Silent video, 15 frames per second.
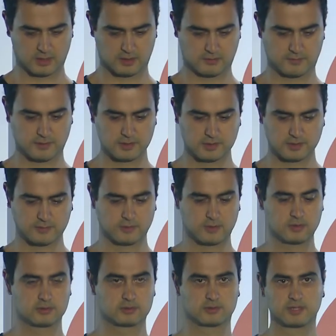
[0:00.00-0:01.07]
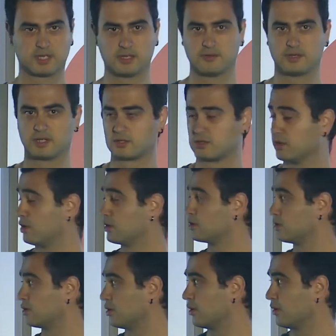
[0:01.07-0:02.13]
First of all, today we are going
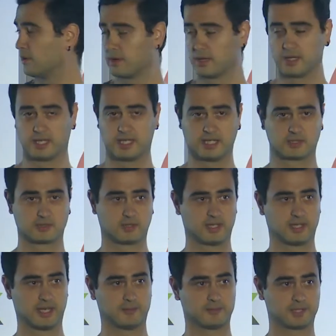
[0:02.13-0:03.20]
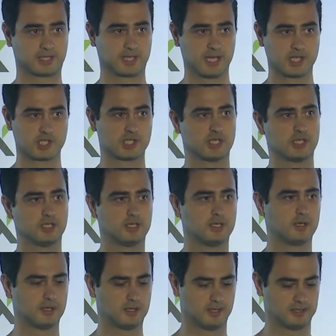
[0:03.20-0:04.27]
to install an application.
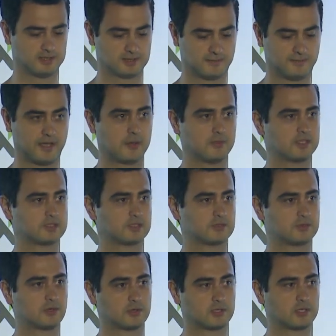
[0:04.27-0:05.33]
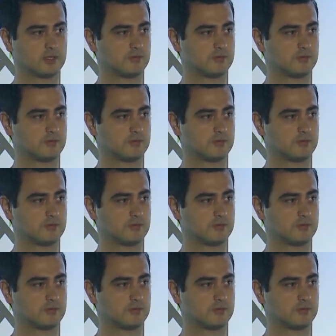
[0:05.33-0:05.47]
It's a famous Docker